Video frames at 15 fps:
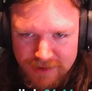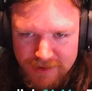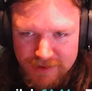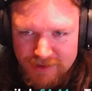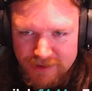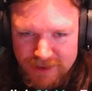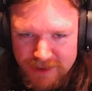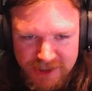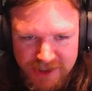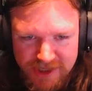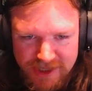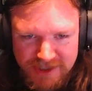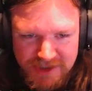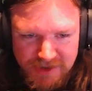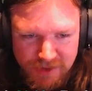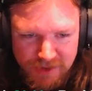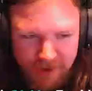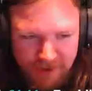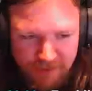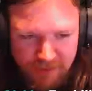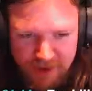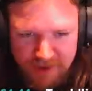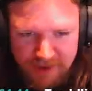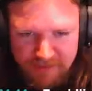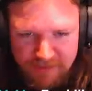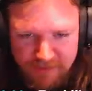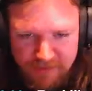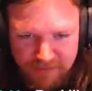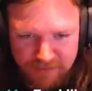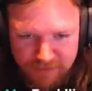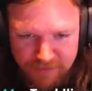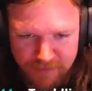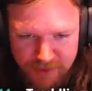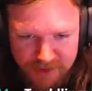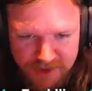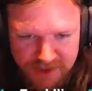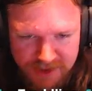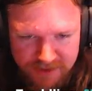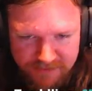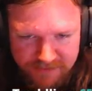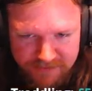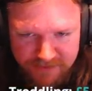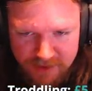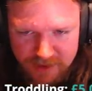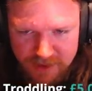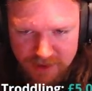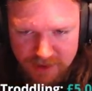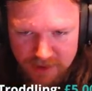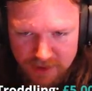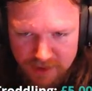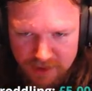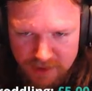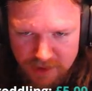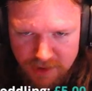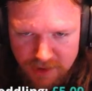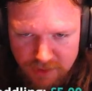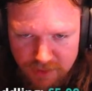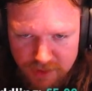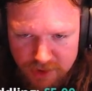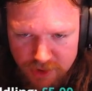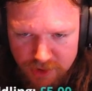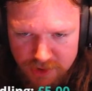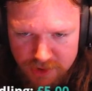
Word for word: Alright, Jinan's still looking pretty positive. You could